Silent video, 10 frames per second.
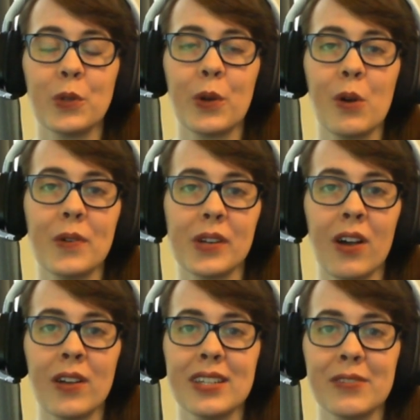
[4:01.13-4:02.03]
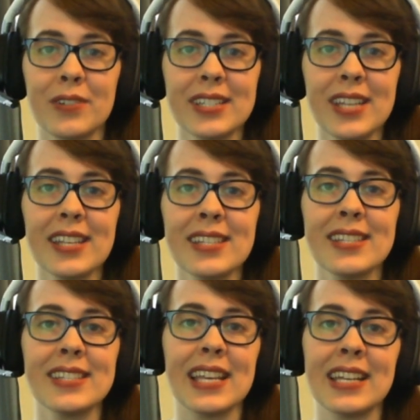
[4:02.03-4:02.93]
We'll go over all the different tests,